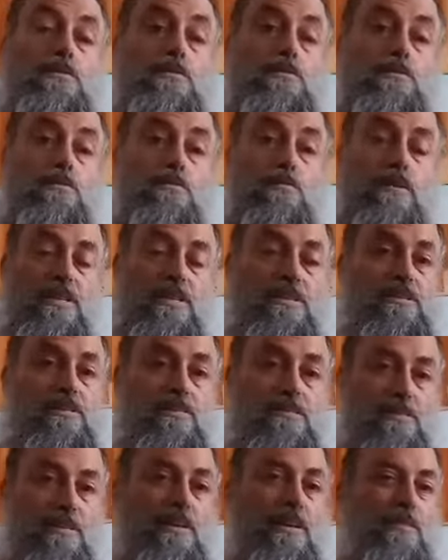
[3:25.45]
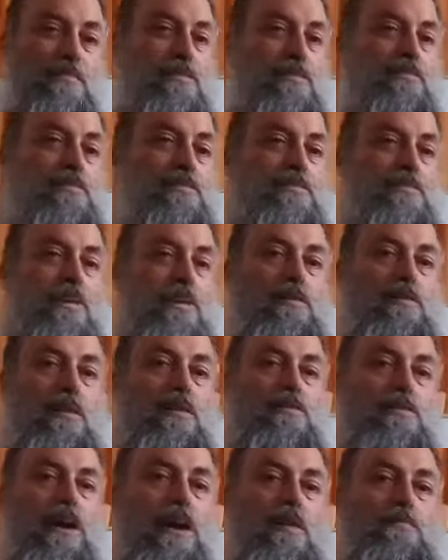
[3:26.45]
So let's think about it.
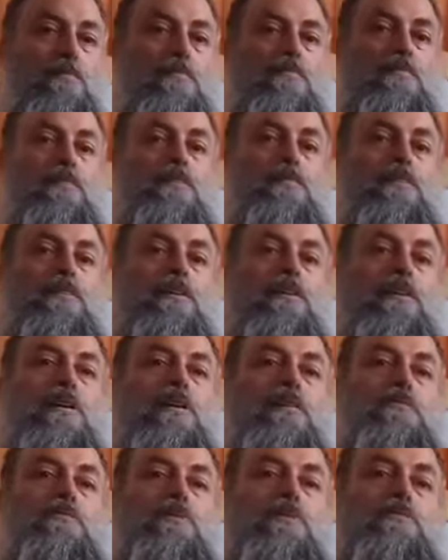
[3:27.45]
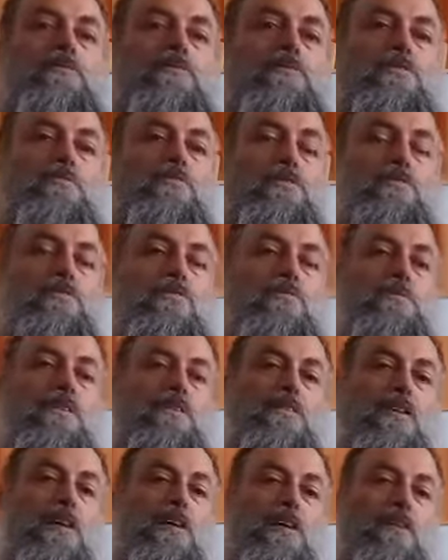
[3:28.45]
How come what was supposed to
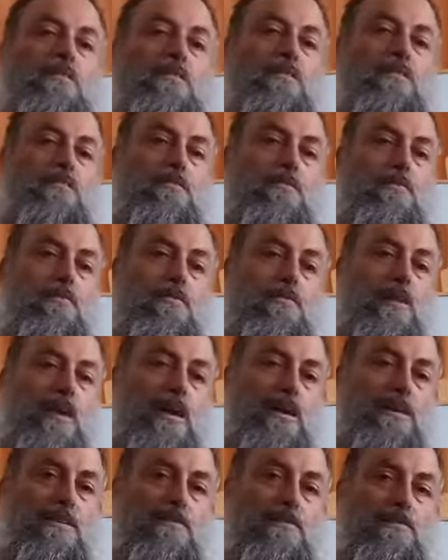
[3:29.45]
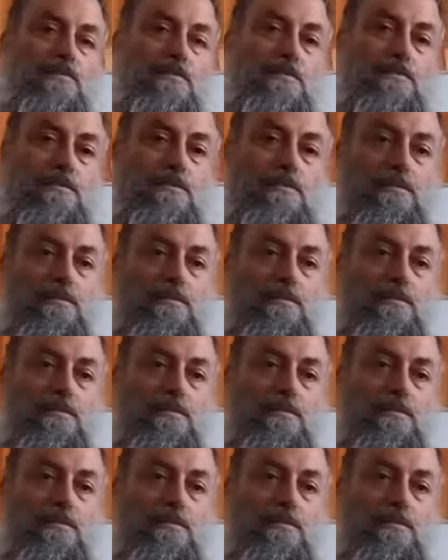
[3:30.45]
be the highest